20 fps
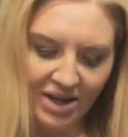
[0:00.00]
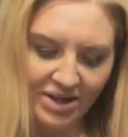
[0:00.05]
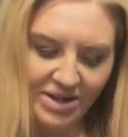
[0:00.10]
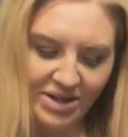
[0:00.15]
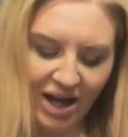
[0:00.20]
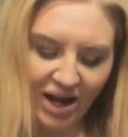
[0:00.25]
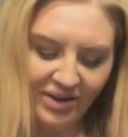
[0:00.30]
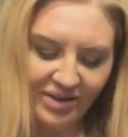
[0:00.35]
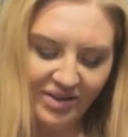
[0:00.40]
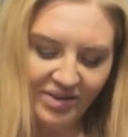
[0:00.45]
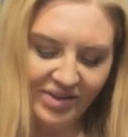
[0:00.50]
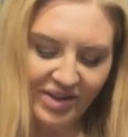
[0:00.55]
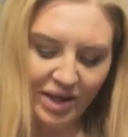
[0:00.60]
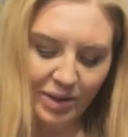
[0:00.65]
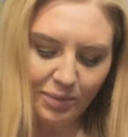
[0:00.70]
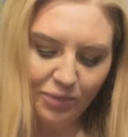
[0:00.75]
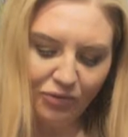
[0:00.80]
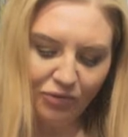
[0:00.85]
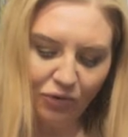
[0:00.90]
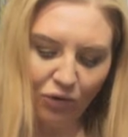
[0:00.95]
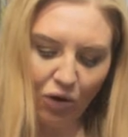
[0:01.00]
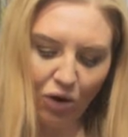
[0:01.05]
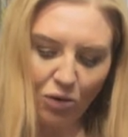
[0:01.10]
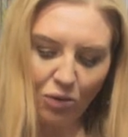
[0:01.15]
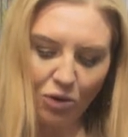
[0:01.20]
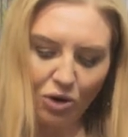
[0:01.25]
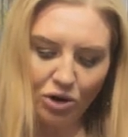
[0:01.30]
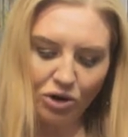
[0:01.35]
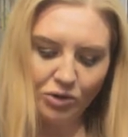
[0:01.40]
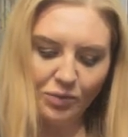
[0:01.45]
not to skip
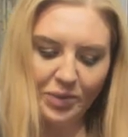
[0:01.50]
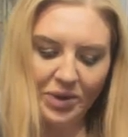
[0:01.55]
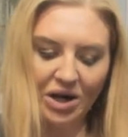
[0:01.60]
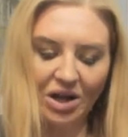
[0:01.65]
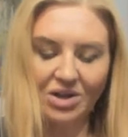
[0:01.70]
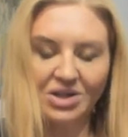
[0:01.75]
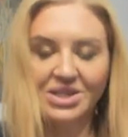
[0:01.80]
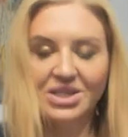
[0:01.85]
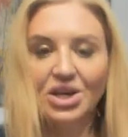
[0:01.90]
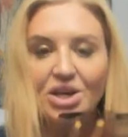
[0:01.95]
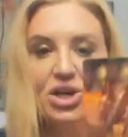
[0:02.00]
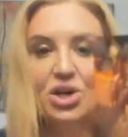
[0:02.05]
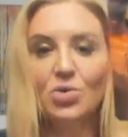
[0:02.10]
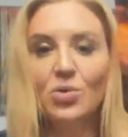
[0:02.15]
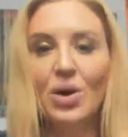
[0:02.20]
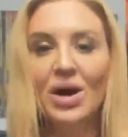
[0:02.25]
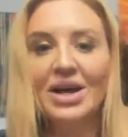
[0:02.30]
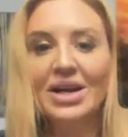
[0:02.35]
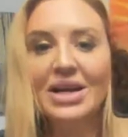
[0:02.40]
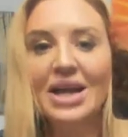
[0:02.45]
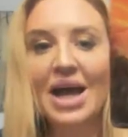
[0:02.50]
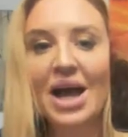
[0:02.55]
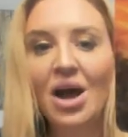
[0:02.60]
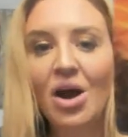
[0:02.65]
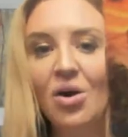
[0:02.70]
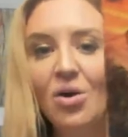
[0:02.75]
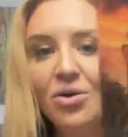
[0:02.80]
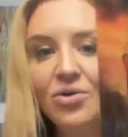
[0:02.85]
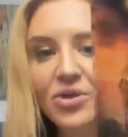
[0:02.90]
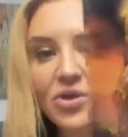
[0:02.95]
forward, but I'll tell you right
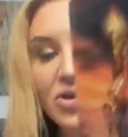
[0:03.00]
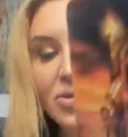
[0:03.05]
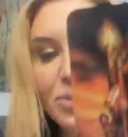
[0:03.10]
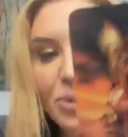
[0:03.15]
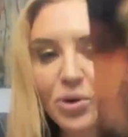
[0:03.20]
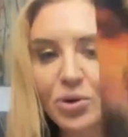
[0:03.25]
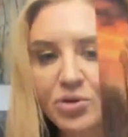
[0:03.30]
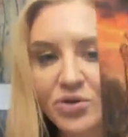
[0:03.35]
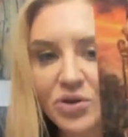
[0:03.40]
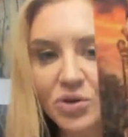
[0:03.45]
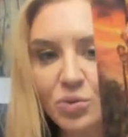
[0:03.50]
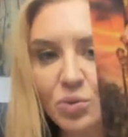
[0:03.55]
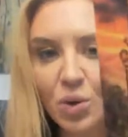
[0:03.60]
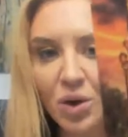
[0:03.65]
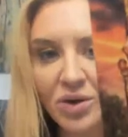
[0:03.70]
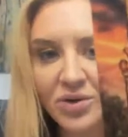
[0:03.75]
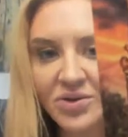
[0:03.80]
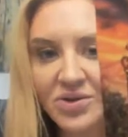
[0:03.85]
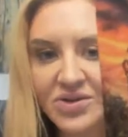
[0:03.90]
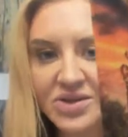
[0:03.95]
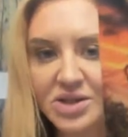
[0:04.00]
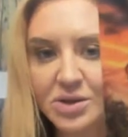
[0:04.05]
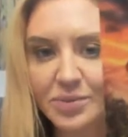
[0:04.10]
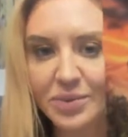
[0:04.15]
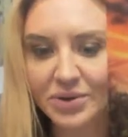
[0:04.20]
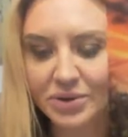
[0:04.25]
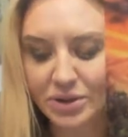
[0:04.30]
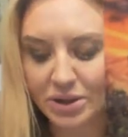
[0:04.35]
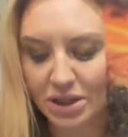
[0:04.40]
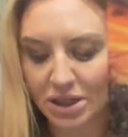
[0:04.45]
now, this person wants
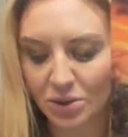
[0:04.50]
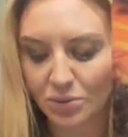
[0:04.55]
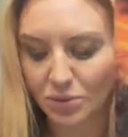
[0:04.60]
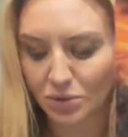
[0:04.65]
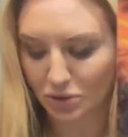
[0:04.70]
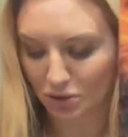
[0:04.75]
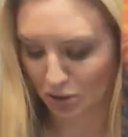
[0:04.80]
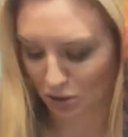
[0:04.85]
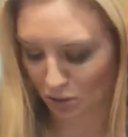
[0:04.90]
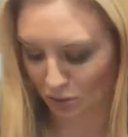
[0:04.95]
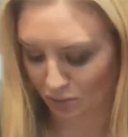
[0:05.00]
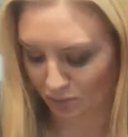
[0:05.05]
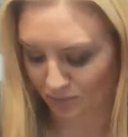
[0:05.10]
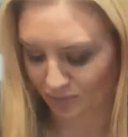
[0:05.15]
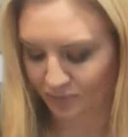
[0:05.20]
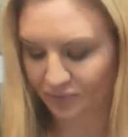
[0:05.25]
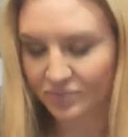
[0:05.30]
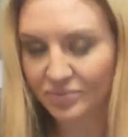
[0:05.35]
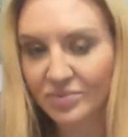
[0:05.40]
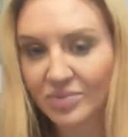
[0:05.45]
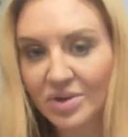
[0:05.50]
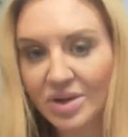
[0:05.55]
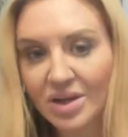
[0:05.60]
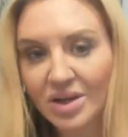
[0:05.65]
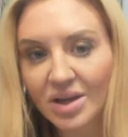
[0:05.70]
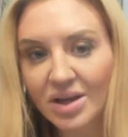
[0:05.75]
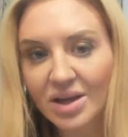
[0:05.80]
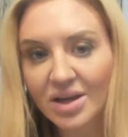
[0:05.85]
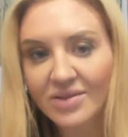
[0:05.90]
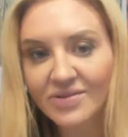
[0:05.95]
stability with you.
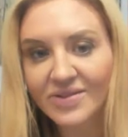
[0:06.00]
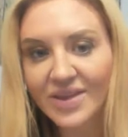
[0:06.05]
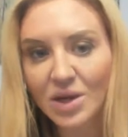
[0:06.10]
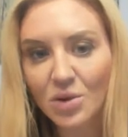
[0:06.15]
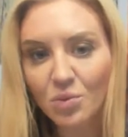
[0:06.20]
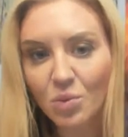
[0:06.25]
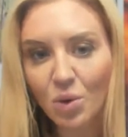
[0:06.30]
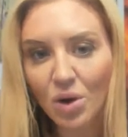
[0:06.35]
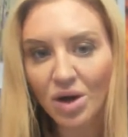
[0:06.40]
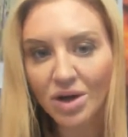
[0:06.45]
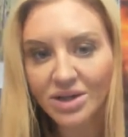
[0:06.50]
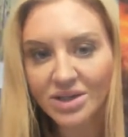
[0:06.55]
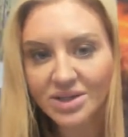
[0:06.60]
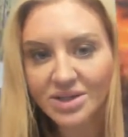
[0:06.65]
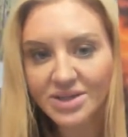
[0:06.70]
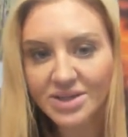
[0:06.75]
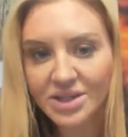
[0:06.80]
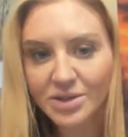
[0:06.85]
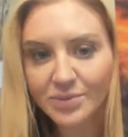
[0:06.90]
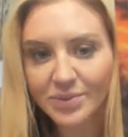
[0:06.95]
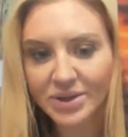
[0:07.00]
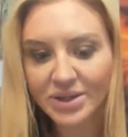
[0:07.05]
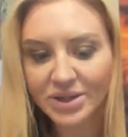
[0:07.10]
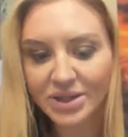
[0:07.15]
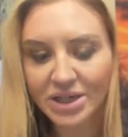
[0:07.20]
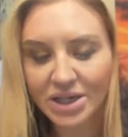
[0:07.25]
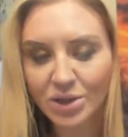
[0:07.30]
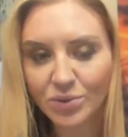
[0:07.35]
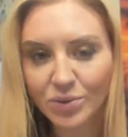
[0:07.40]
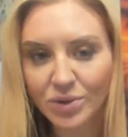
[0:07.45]
They want
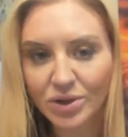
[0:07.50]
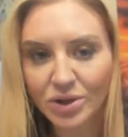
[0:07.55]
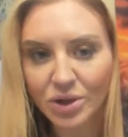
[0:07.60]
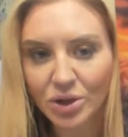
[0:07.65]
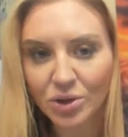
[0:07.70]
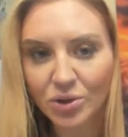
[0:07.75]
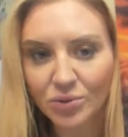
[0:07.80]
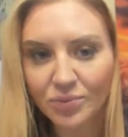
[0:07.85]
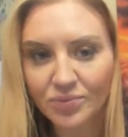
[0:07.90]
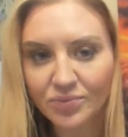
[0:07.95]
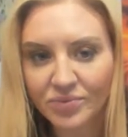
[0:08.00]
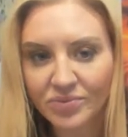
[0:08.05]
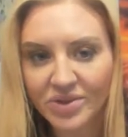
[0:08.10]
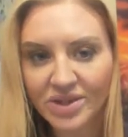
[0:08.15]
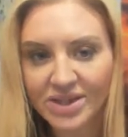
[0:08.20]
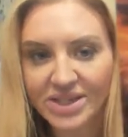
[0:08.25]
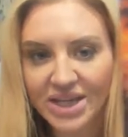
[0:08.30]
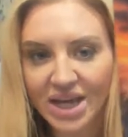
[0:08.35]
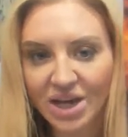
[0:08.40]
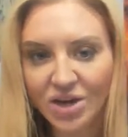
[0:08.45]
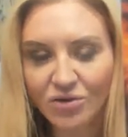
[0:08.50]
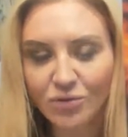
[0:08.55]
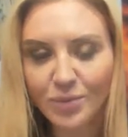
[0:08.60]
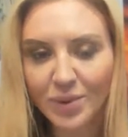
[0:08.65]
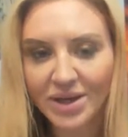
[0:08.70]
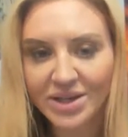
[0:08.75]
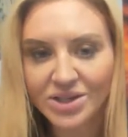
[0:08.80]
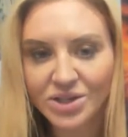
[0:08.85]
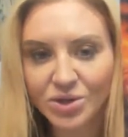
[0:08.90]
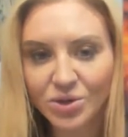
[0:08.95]
stability with you. The 10 of
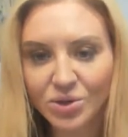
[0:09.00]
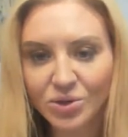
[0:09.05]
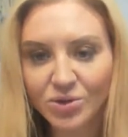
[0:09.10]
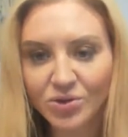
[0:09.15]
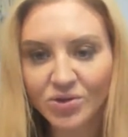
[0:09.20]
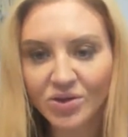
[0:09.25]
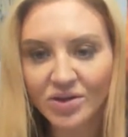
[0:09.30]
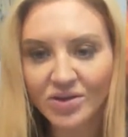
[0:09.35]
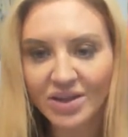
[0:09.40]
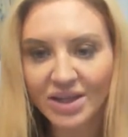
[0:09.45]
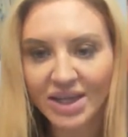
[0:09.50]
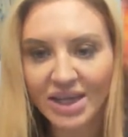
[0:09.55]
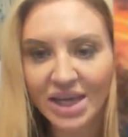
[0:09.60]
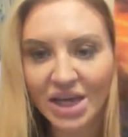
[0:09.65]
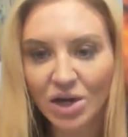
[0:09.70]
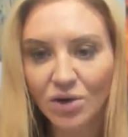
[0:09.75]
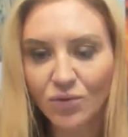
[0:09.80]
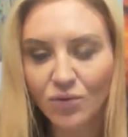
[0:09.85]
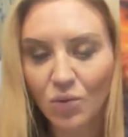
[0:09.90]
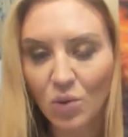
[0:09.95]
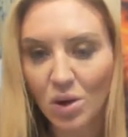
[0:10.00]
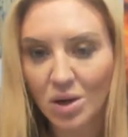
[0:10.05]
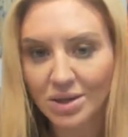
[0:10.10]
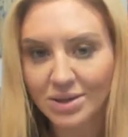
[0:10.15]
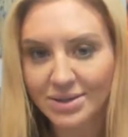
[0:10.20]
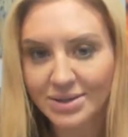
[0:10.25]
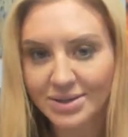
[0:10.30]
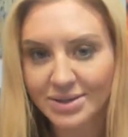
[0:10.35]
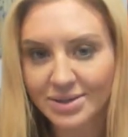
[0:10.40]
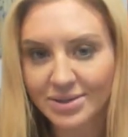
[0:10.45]
Pentacles and the King of
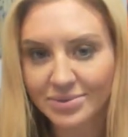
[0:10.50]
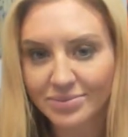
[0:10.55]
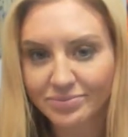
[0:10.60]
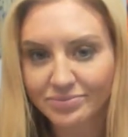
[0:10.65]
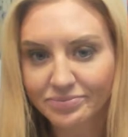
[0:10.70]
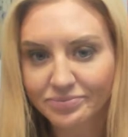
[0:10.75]
Wands.